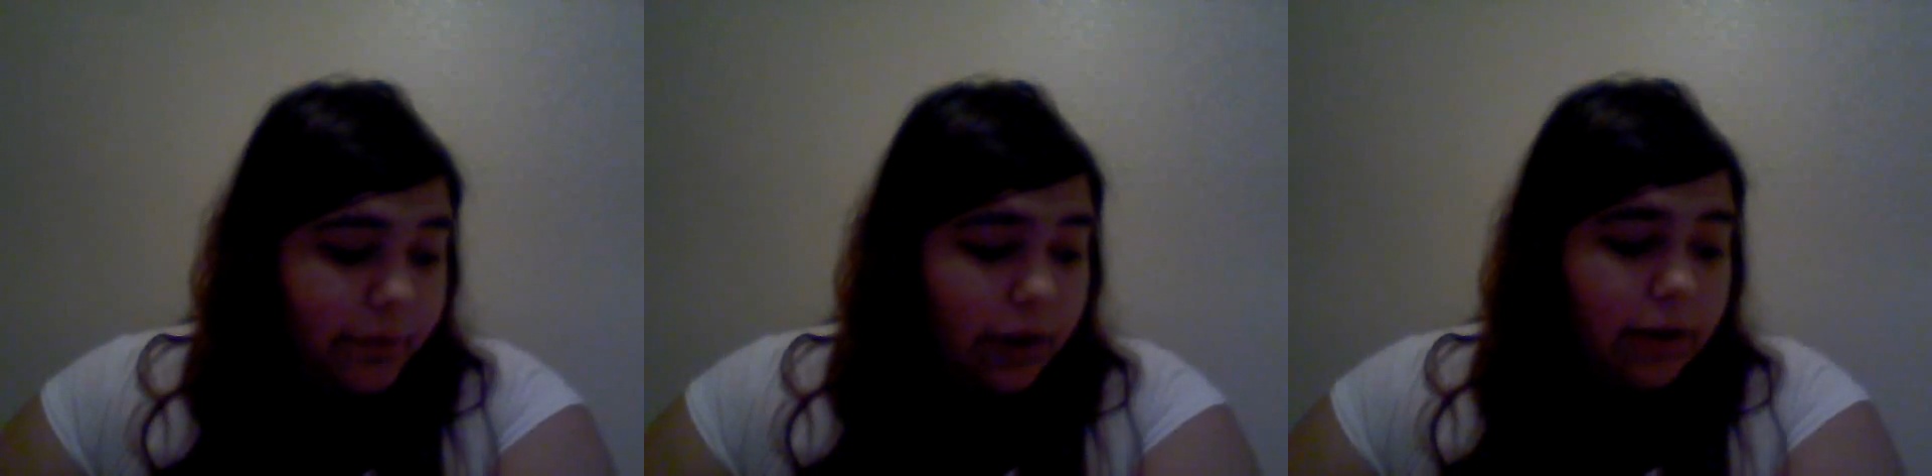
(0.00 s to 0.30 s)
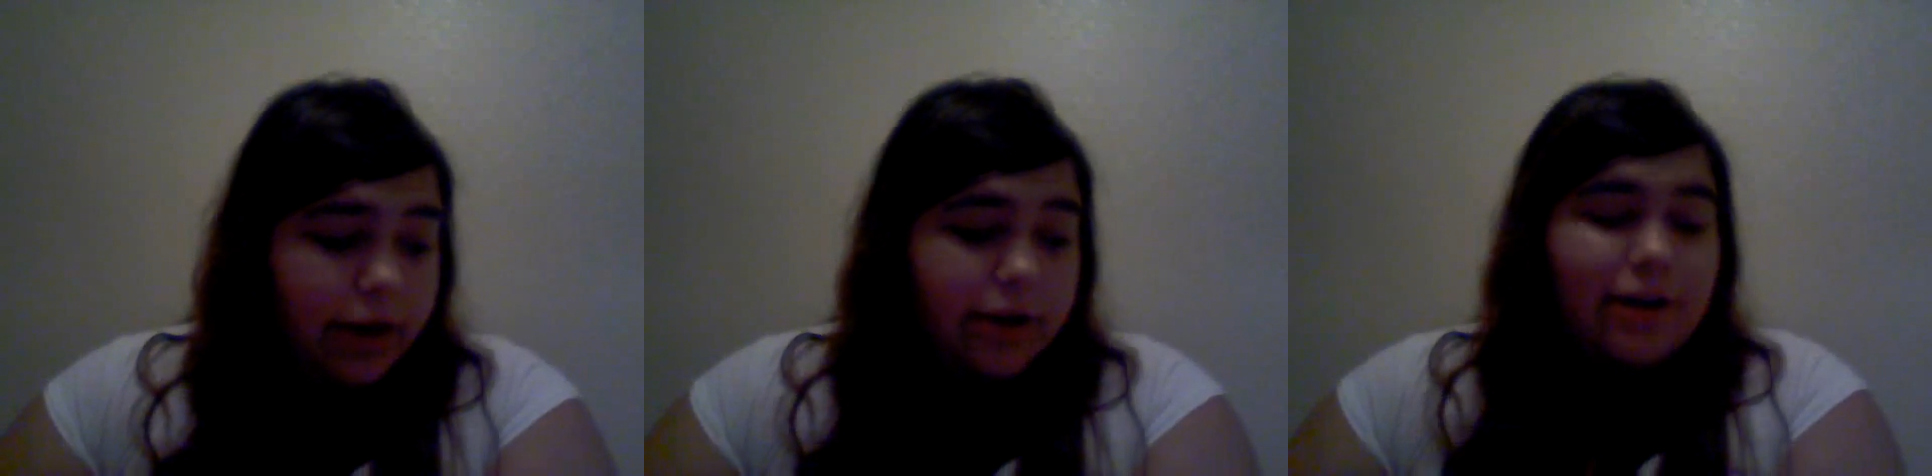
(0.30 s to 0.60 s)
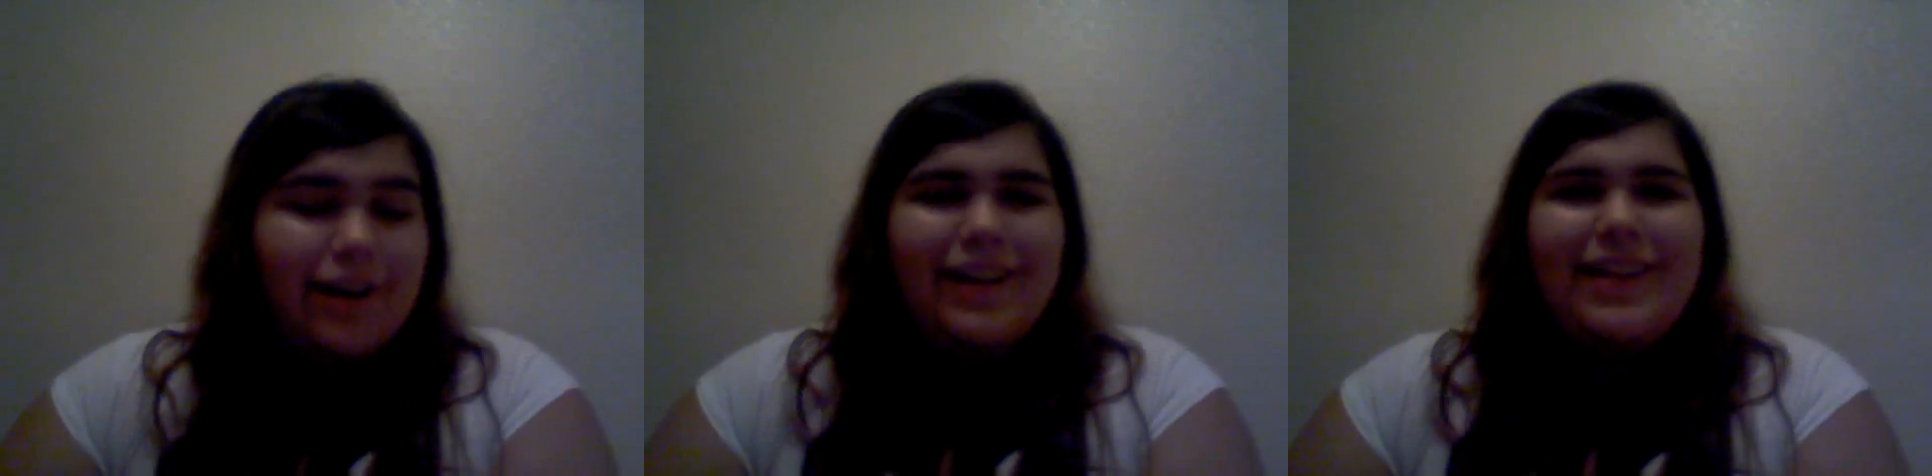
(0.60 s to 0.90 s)

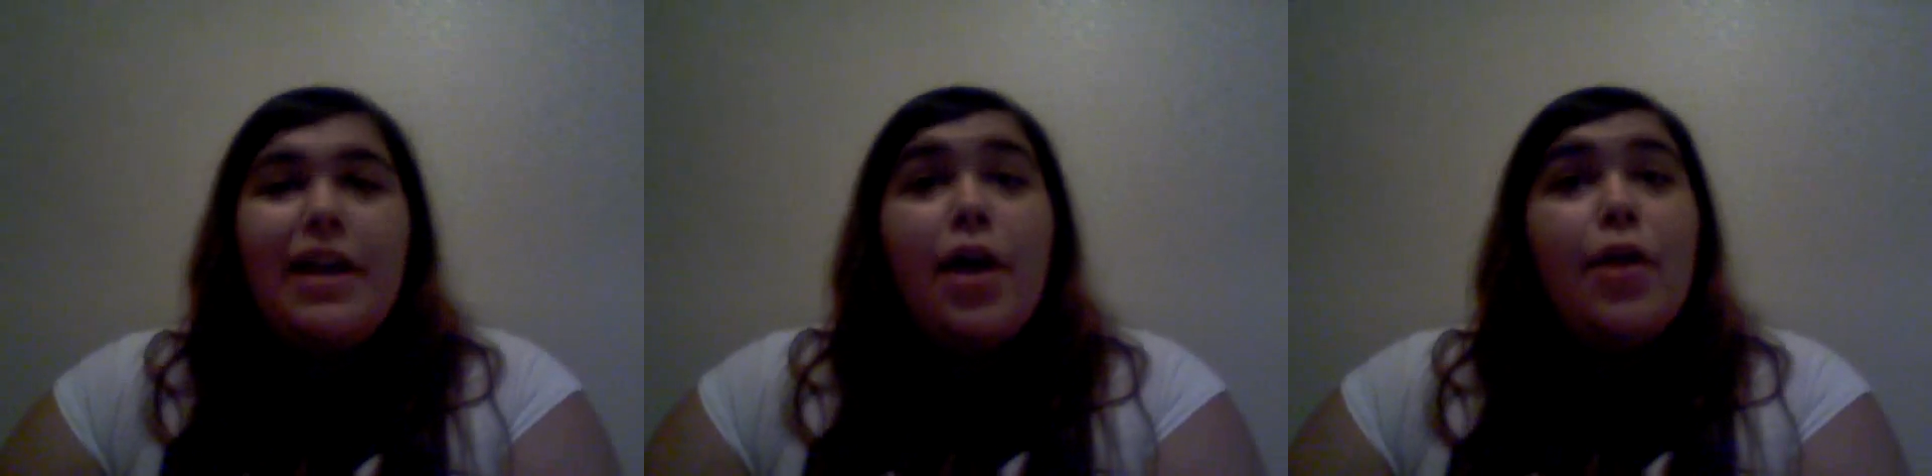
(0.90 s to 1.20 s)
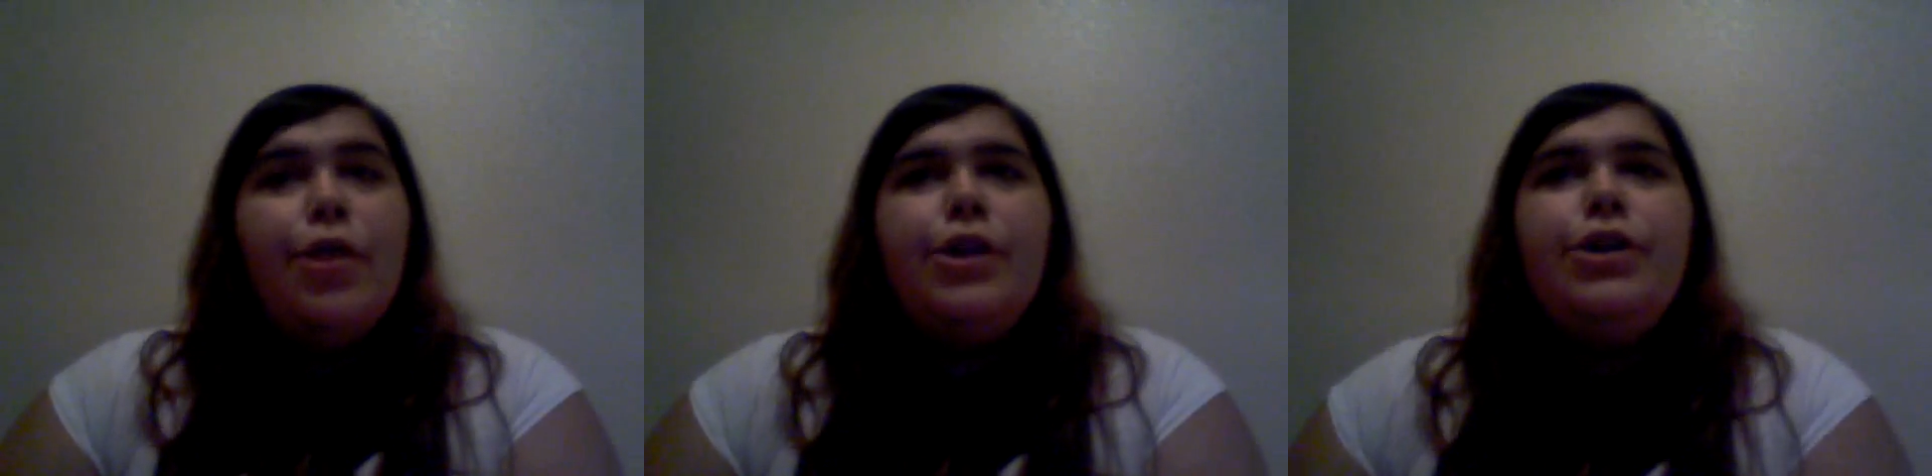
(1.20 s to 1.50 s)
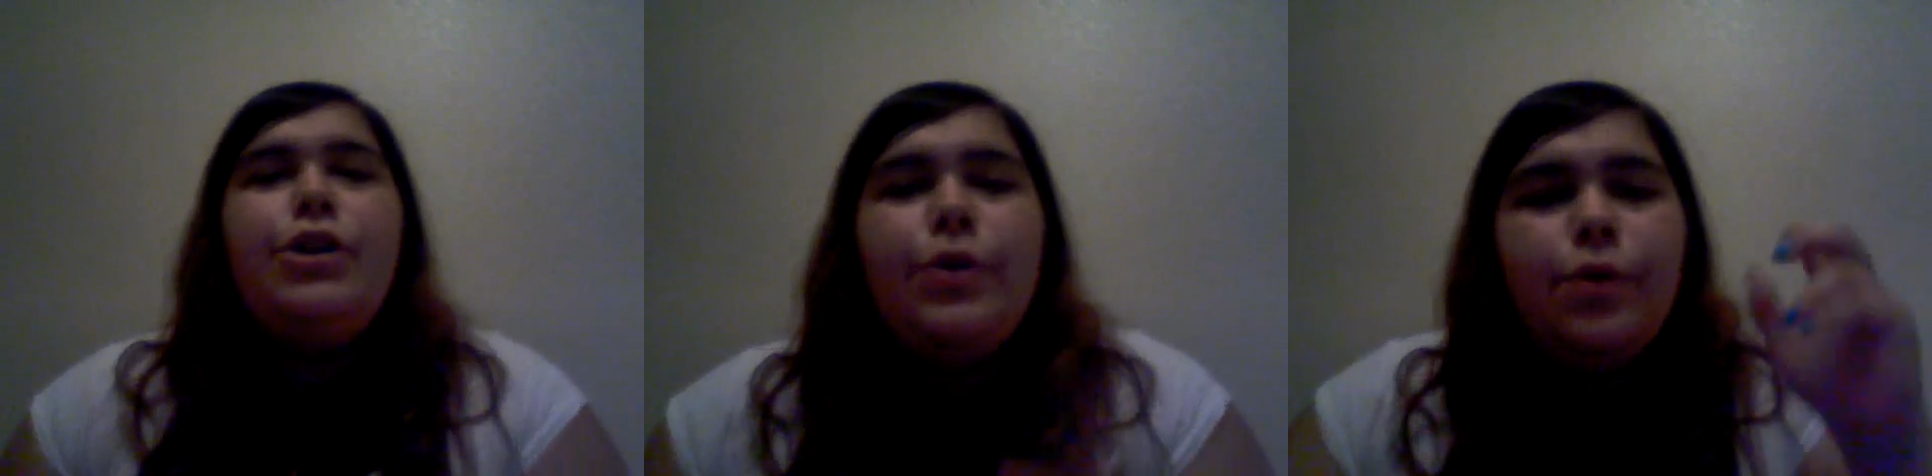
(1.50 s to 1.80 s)
Then, the
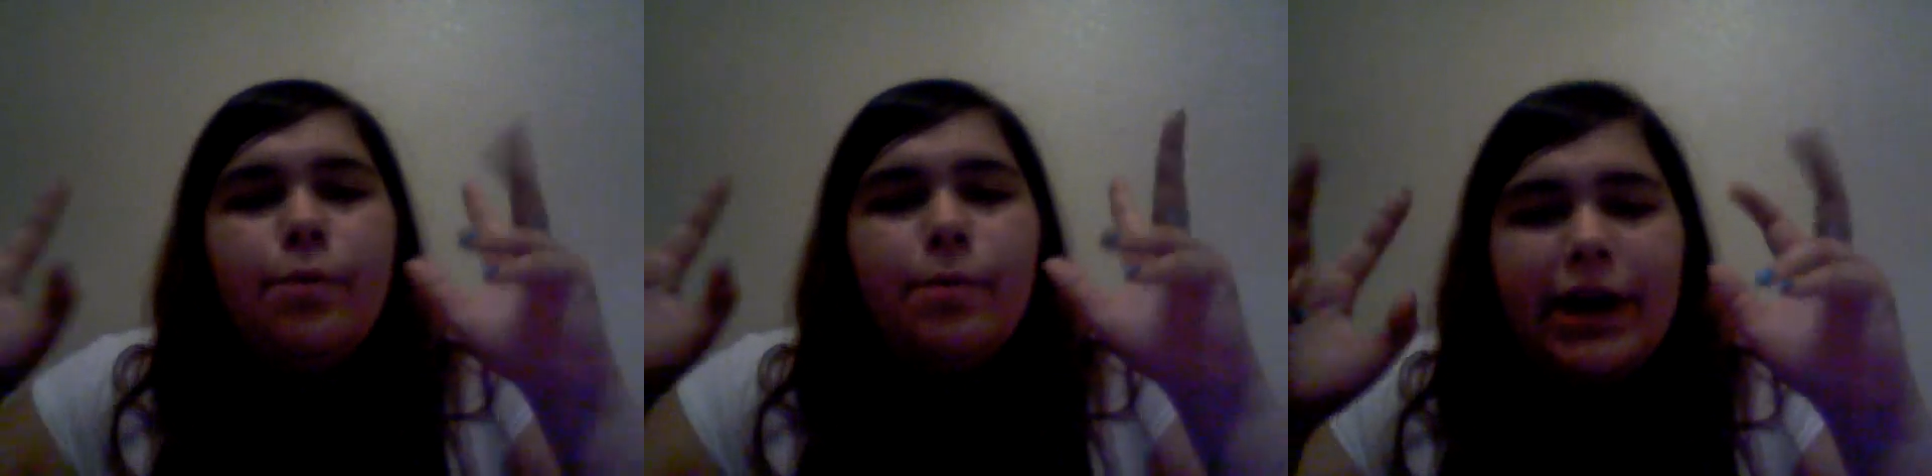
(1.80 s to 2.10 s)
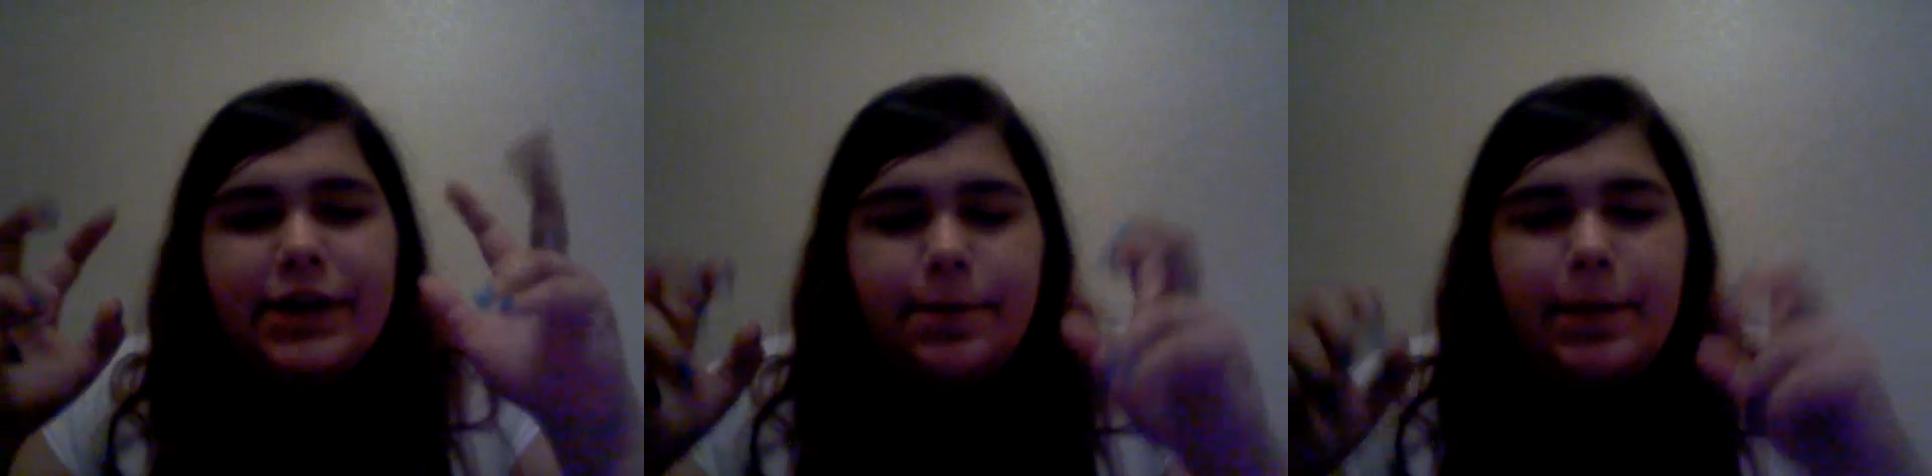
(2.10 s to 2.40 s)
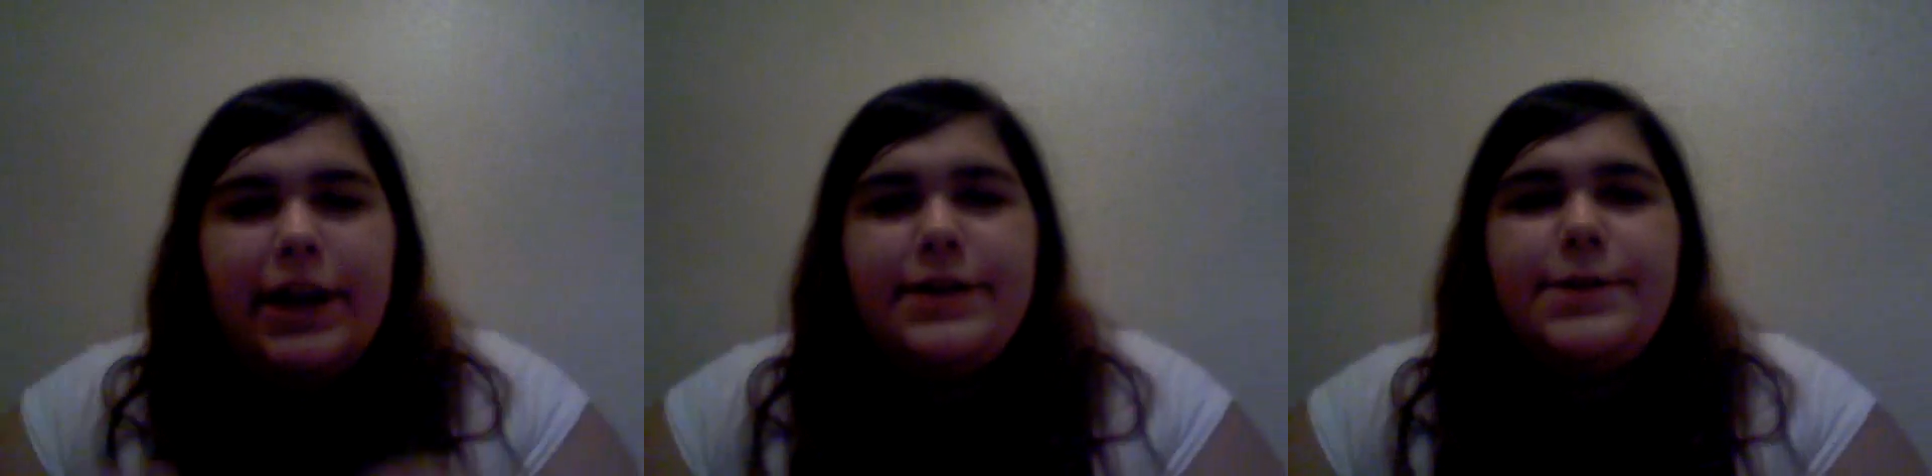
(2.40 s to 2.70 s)
new
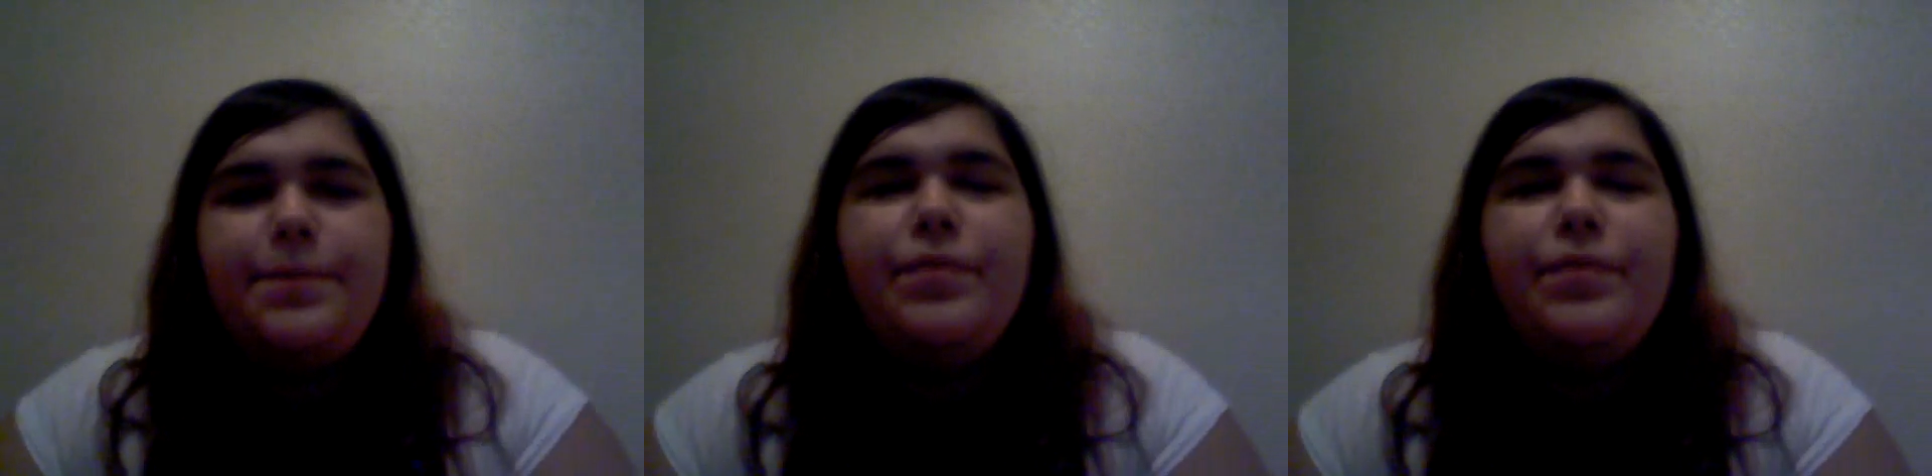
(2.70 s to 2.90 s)
MySpace.